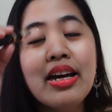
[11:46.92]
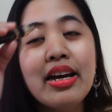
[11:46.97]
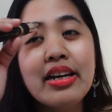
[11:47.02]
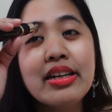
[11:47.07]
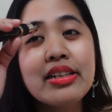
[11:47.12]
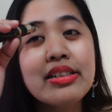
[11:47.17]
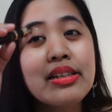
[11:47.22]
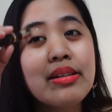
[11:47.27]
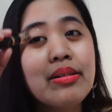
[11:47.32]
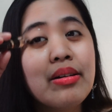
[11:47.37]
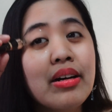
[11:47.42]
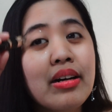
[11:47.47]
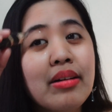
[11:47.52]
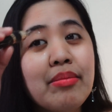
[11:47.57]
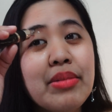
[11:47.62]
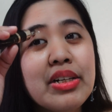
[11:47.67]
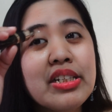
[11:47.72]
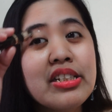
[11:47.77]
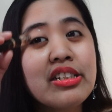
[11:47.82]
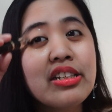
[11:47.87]
It's a
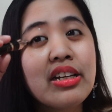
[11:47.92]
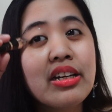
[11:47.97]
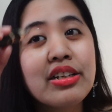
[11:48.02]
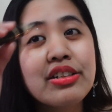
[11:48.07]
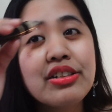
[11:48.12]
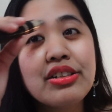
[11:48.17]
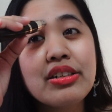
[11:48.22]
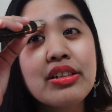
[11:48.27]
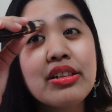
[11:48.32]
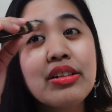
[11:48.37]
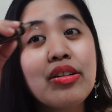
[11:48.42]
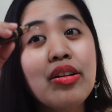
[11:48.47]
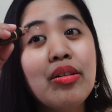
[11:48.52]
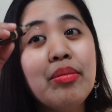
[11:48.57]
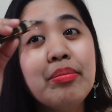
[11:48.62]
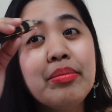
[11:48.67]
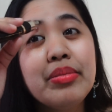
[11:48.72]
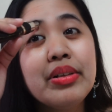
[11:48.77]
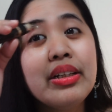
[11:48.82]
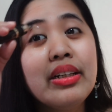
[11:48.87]
massager
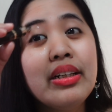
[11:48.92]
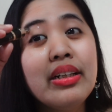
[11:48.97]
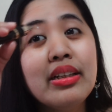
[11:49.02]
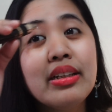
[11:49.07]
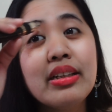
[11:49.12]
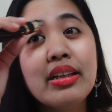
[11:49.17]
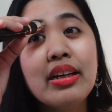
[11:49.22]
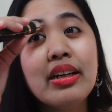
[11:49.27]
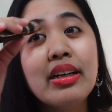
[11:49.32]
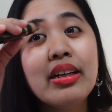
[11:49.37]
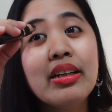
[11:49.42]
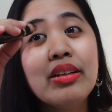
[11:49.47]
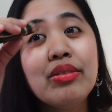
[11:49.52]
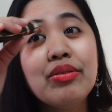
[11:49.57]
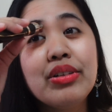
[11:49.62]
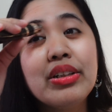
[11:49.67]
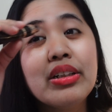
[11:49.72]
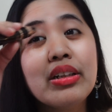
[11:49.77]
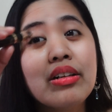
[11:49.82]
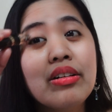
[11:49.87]
complete and
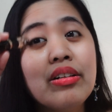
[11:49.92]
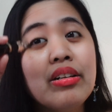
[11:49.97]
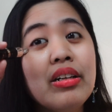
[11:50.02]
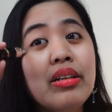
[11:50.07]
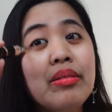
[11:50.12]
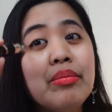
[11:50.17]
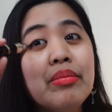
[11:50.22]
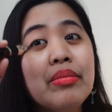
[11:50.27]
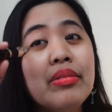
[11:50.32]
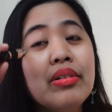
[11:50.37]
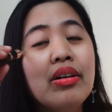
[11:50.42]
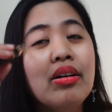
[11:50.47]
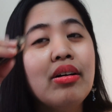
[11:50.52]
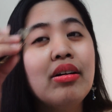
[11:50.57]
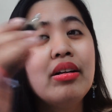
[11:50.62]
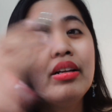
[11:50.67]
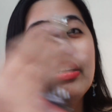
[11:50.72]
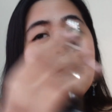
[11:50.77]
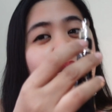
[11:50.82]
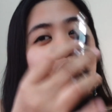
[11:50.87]
with a cream
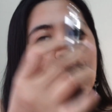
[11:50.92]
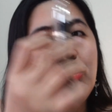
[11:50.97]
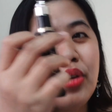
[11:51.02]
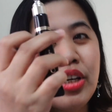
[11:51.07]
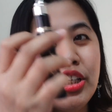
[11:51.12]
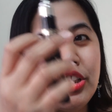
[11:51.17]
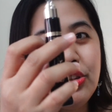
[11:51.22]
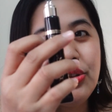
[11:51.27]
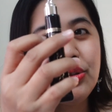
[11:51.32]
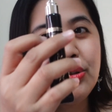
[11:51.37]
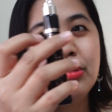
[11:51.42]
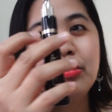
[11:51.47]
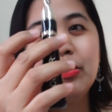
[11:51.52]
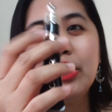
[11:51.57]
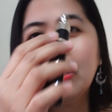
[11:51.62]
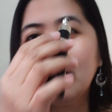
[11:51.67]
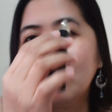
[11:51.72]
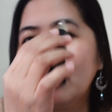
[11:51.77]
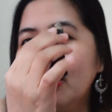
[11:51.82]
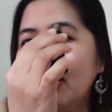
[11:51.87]
all in one
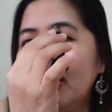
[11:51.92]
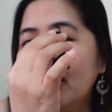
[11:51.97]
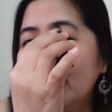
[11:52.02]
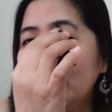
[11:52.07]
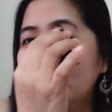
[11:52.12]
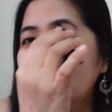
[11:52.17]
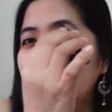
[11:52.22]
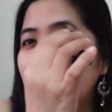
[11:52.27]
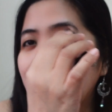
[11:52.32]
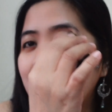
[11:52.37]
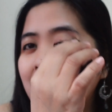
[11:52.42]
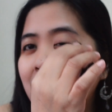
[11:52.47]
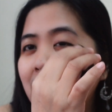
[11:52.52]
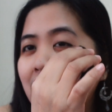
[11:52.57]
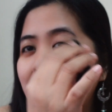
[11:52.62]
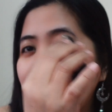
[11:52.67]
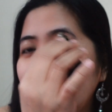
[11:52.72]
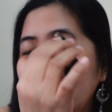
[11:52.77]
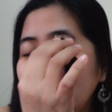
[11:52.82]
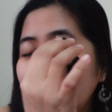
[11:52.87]
tubing.
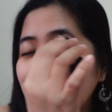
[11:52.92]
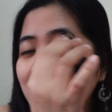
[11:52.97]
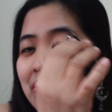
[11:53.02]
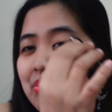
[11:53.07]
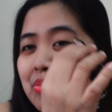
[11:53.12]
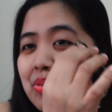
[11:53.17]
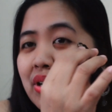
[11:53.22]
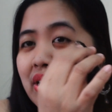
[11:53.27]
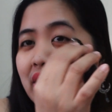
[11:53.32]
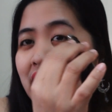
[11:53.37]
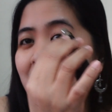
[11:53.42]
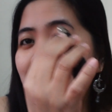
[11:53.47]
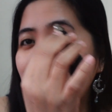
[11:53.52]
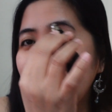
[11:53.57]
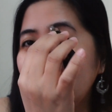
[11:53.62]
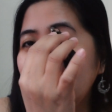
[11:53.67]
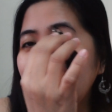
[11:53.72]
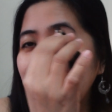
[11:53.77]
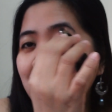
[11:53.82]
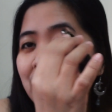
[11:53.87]
I like this product
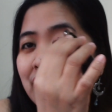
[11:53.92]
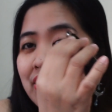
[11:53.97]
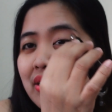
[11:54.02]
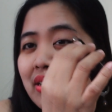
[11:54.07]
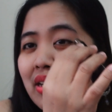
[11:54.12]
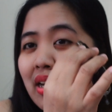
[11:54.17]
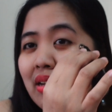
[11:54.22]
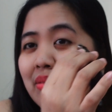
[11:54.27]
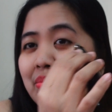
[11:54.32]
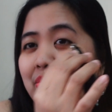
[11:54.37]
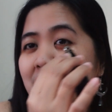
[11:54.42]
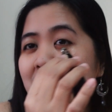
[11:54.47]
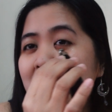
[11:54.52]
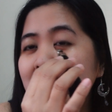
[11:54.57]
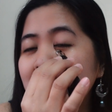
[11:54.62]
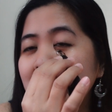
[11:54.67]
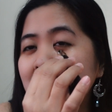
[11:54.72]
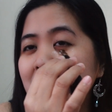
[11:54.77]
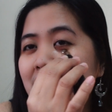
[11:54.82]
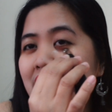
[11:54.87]
and I'm
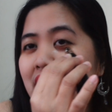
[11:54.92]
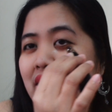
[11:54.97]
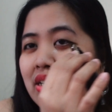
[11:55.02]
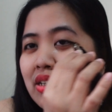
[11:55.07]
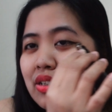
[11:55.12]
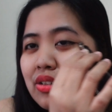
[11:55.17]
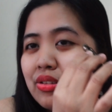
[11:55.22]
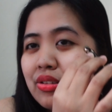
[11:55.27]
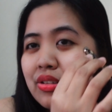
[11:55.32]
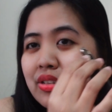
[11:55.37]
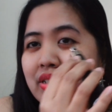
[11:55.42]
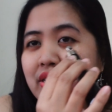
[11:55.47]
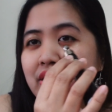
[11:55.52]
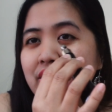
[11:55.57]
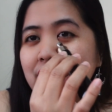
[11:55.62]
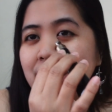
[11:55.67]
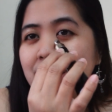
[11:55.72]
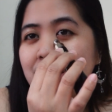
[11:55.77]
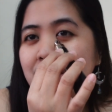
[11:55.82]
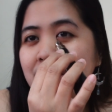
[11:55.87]
gonna
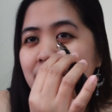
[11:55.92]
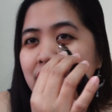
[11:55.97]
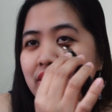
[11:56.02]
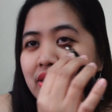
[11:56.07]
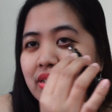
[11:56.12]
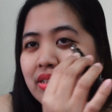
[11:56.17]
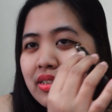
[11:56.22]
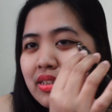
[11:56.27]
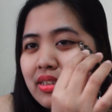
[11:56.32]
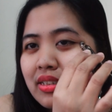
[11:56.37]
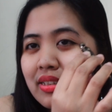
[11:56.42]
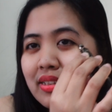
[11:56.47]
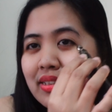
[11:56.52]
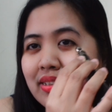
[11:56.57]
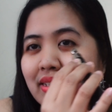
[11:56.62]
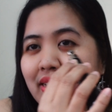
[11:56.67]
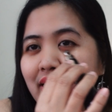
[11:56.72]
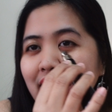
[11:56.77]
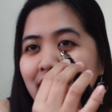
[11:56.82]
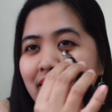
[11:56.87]
continue to use it.
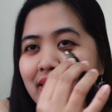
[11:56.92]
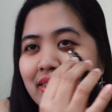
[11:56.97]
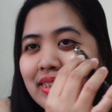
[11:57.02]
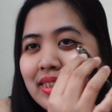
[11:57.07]
Okay.